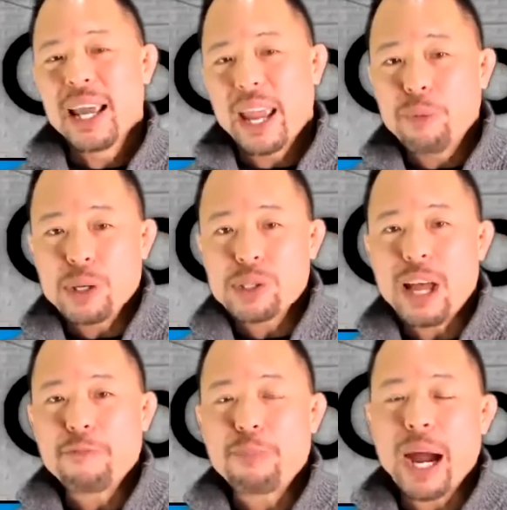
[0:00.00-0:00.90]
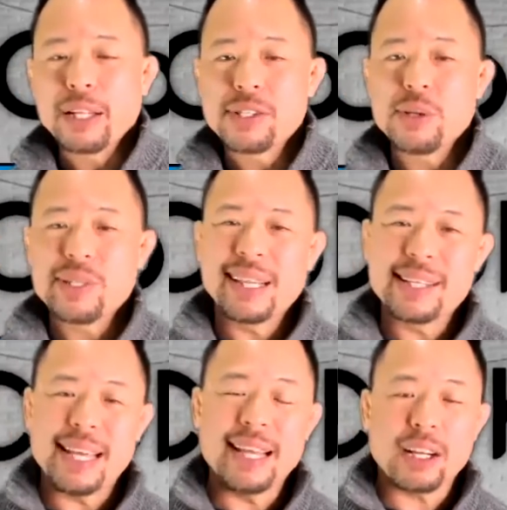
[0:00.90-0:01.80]
And we also have pilots using
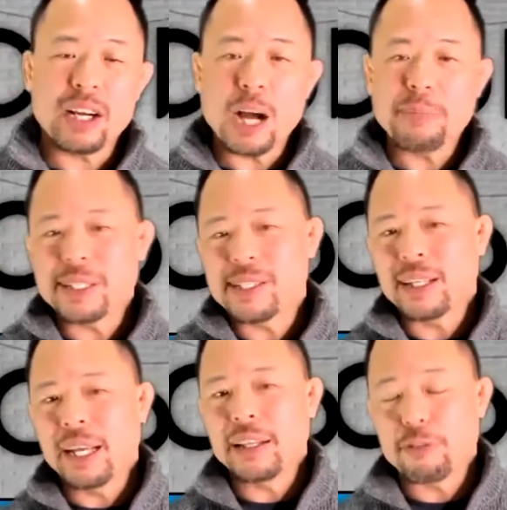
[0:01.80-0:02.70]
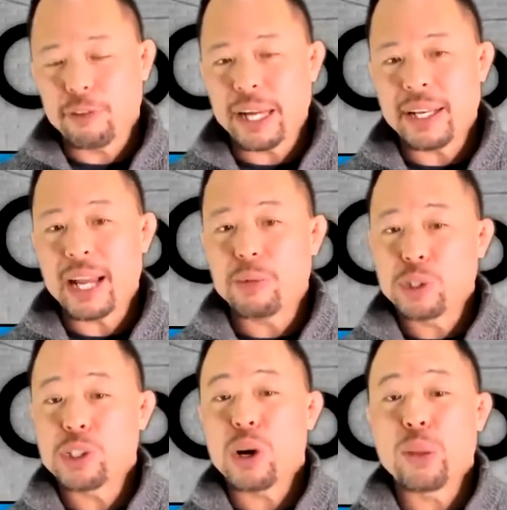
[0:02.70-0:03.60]
this in the cockpit to clean their flight deck,
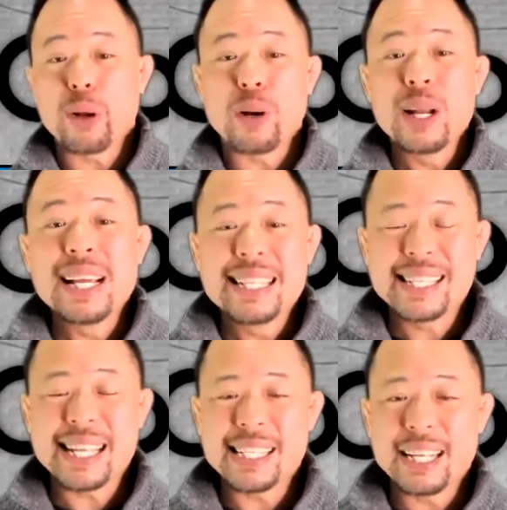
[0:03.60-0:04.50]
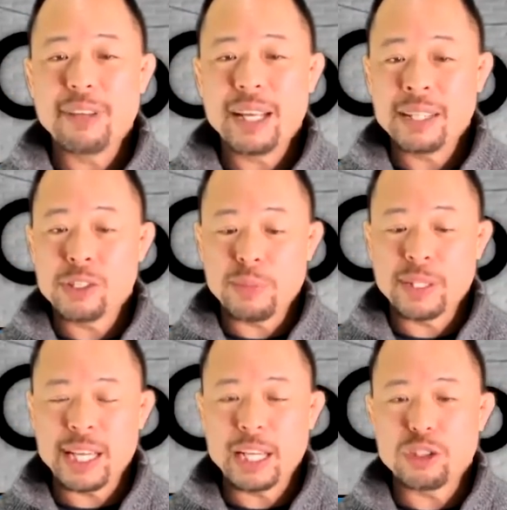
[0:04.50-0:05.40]
which is all their sensitive
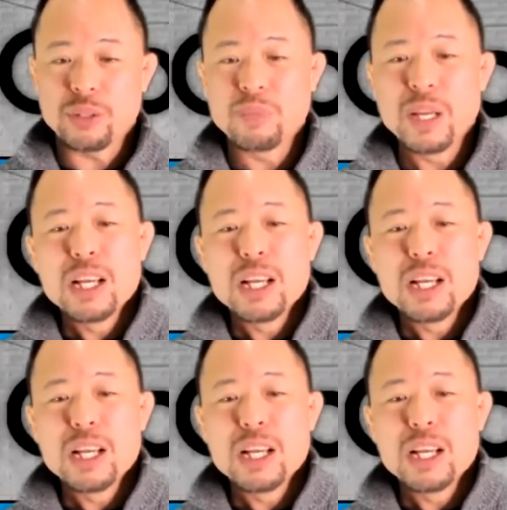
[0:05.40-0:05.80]
instrumentation.